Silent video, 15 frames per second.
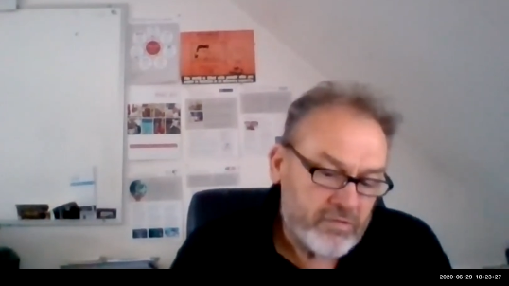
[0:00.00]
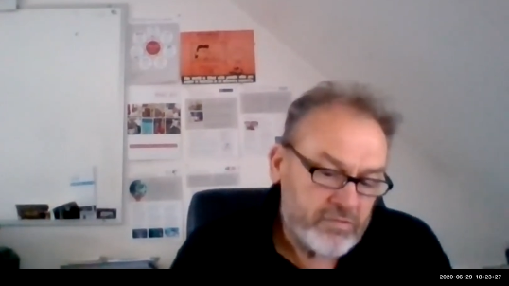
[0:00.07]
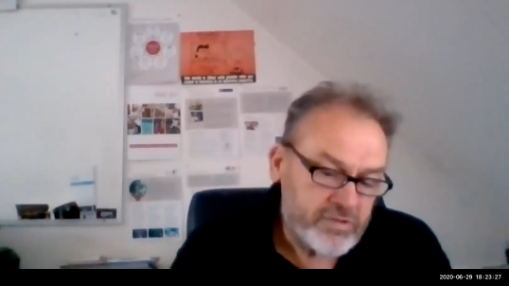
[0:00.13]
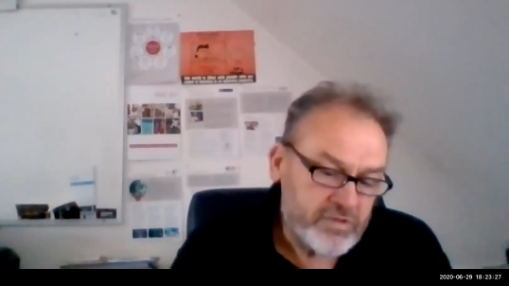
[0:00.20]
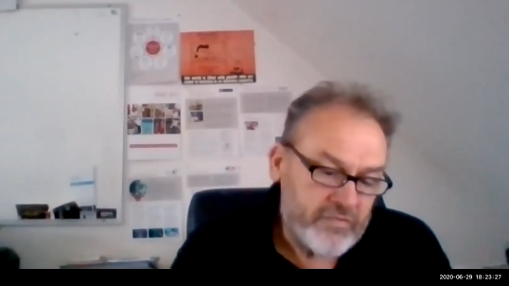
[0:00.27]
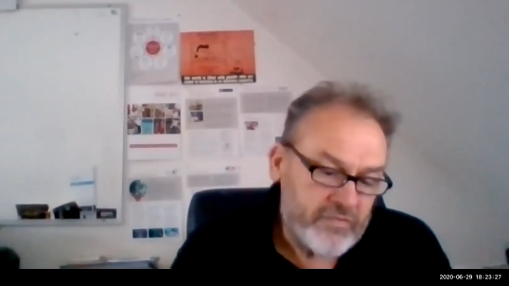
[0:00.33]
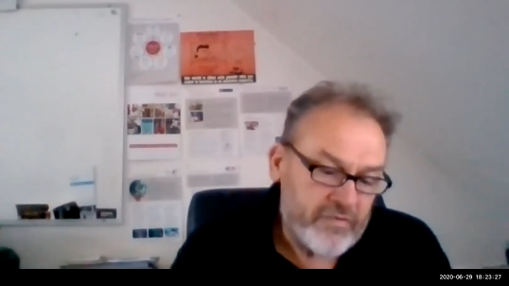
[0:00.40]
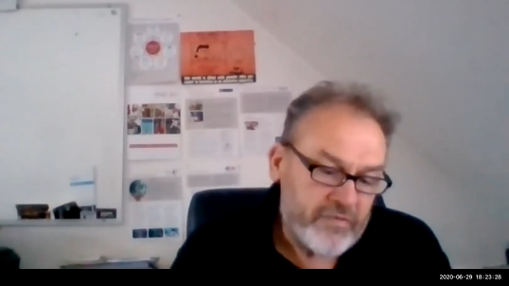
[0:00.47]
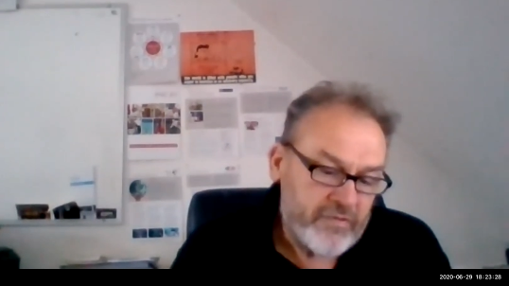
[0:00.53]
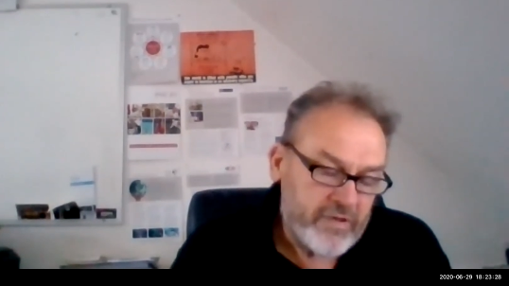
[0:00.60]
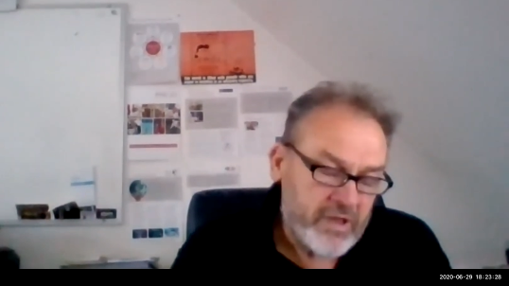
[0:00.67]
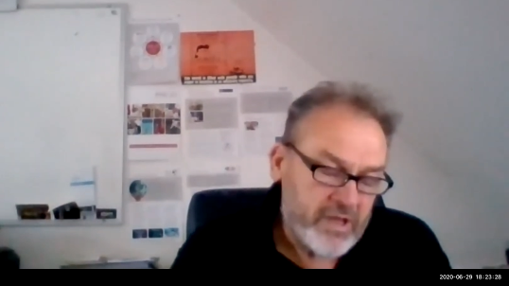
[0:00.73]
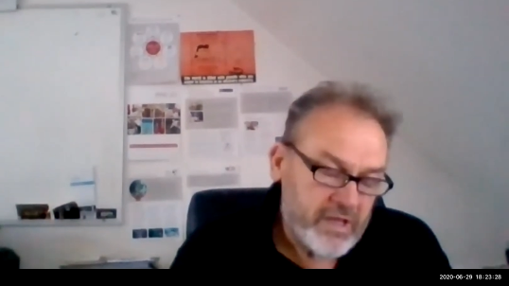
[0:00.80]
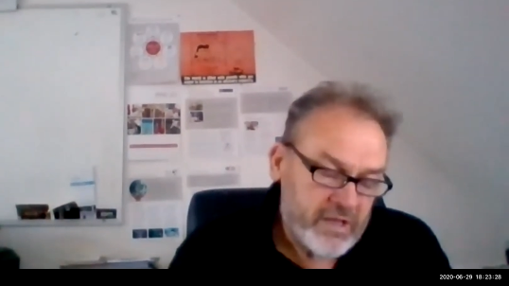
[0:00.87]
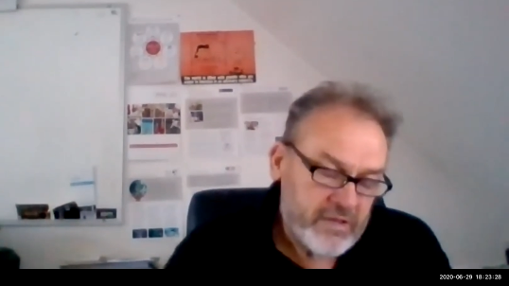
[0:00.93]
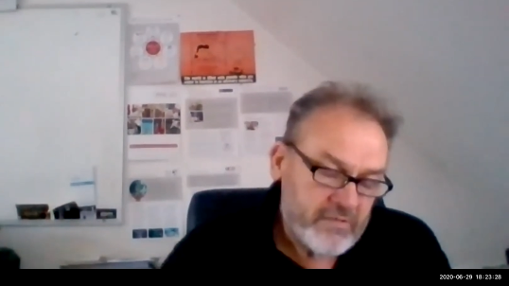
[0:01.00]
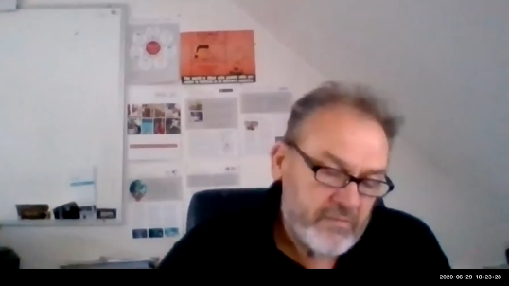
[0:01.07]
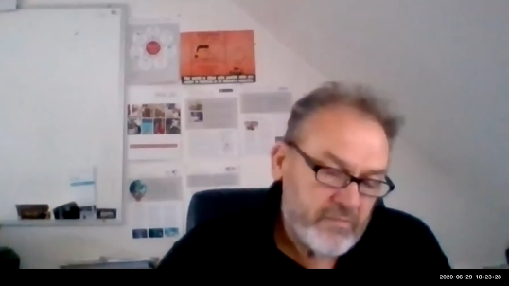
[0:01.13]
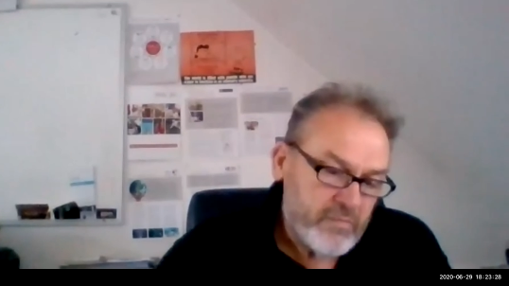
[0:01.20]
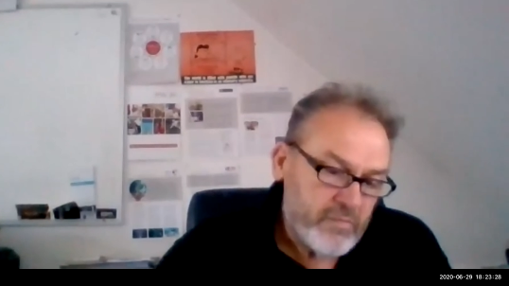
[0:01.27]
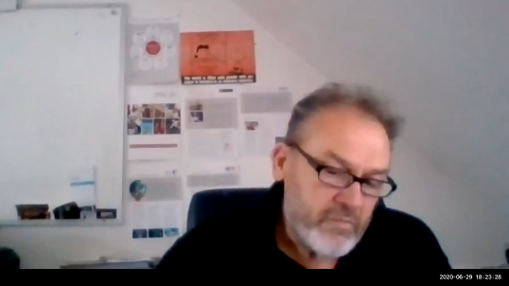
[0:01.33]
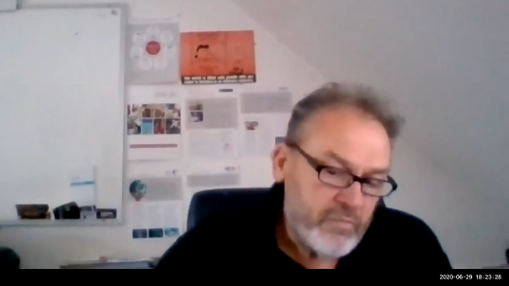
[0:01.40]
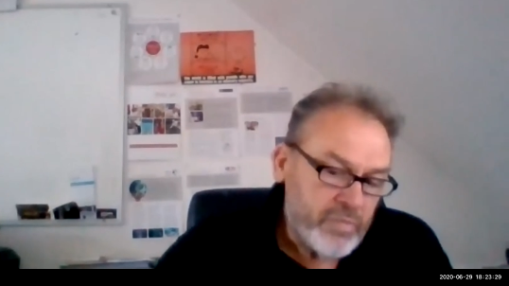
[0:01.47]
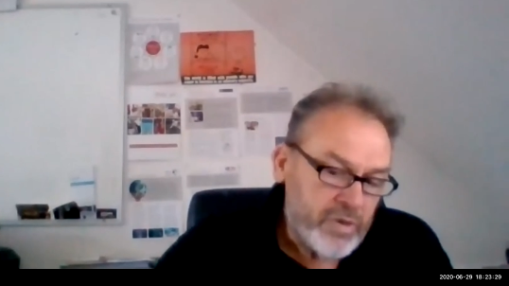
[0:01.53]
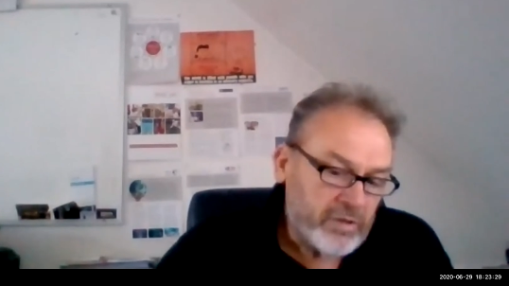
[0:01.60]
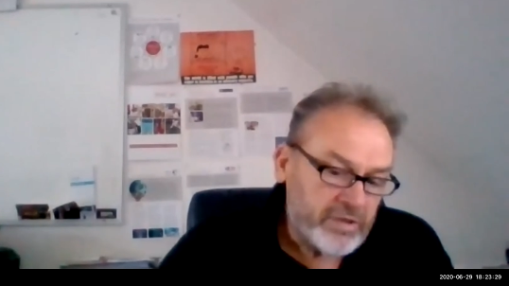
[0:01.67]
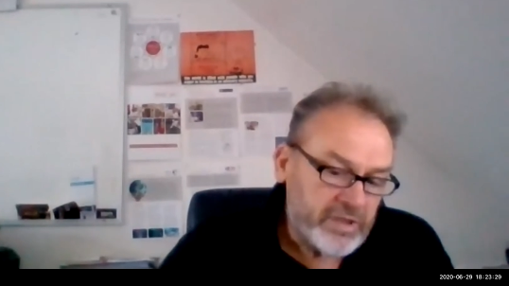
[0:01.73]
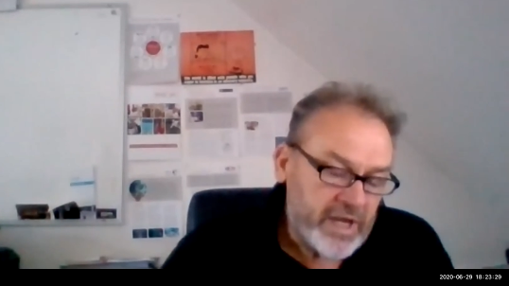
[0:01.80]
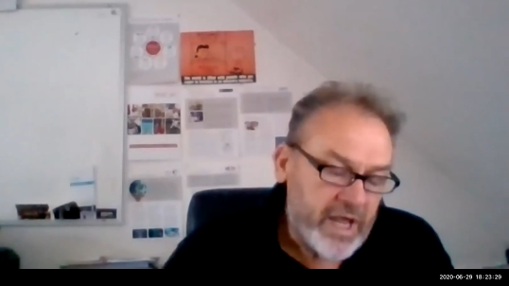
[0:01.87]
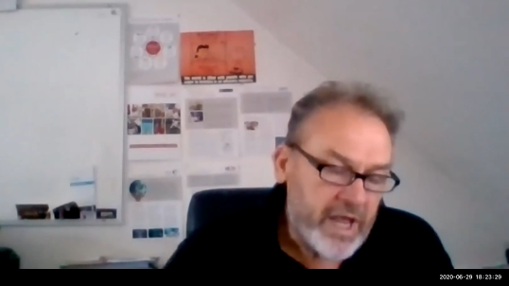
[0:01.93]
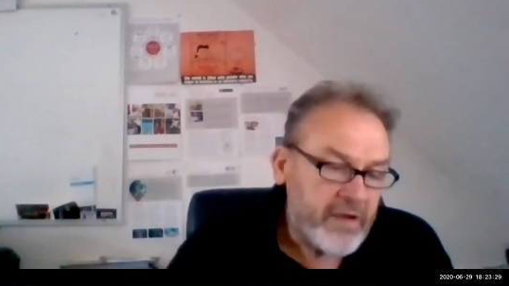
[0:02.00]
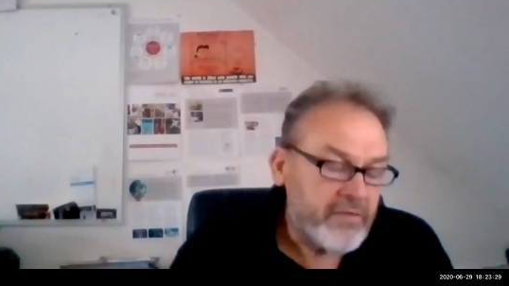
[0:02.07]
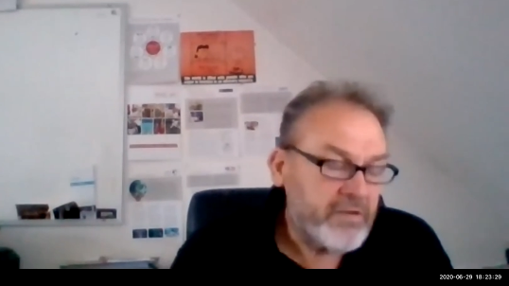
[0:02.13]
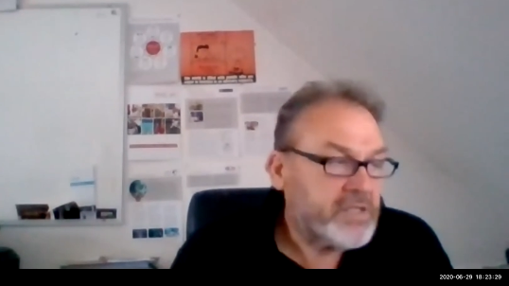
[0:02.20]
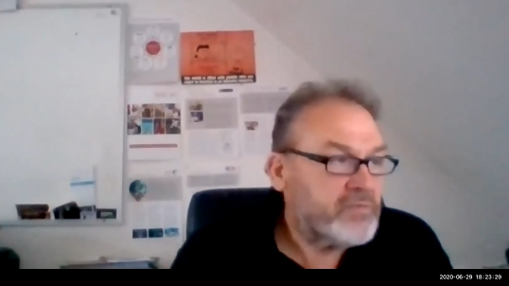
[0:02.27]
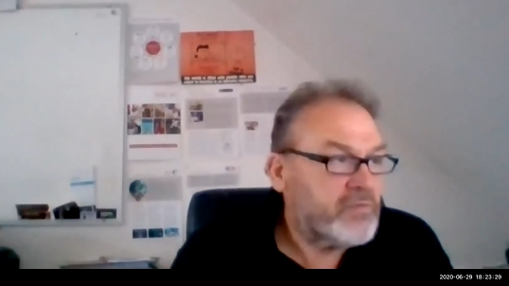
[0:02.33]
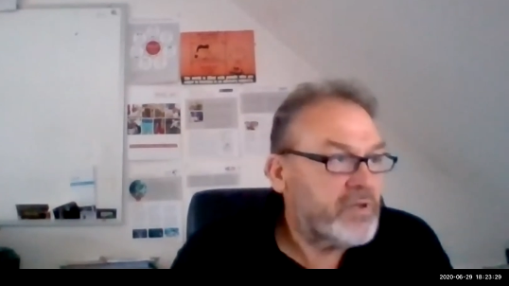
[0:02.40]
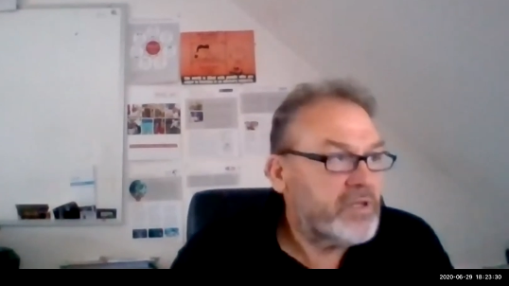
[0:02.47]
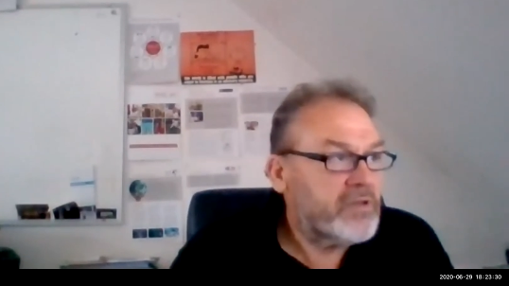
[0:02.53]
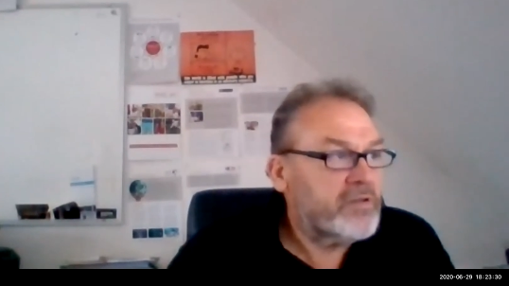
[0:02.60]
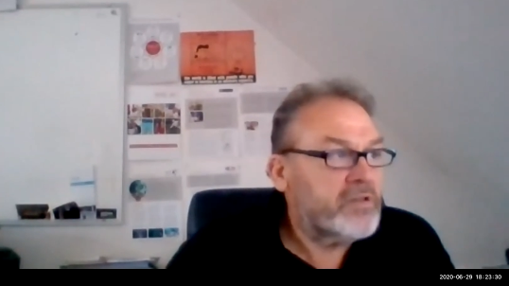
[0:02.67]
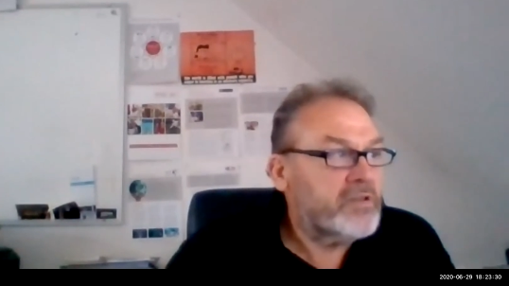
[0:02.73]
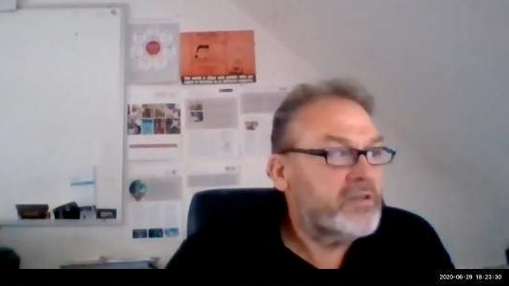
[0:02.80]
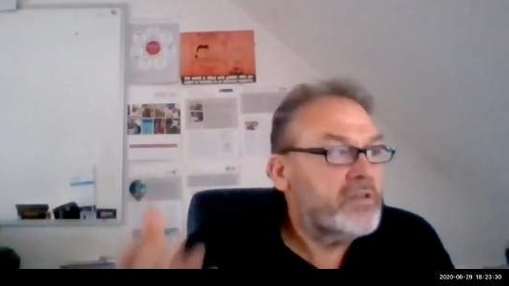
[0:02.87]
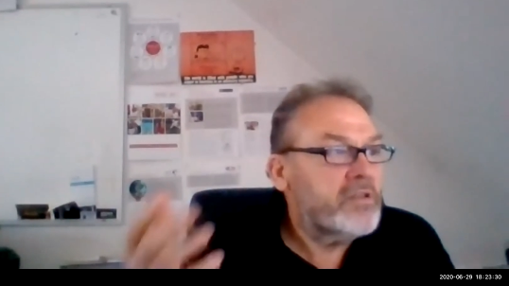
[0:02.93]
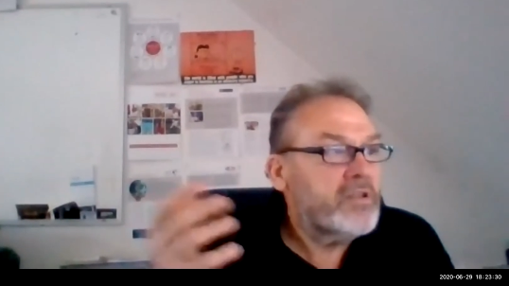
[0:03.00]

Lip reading: sort of building areas where you can